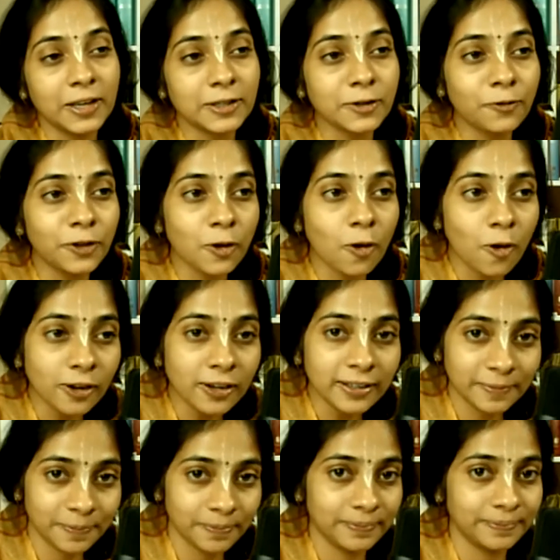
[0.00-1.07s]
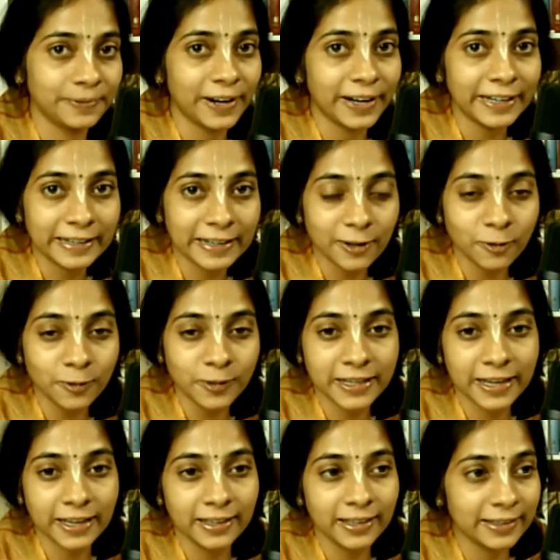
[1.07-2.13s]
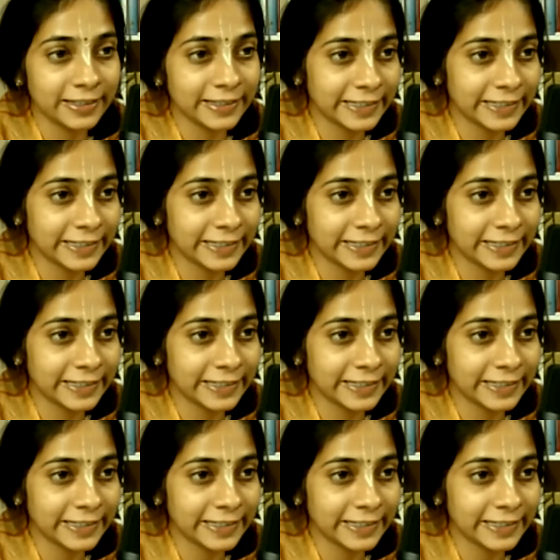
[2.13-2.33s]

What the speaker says: So we all right now staying in the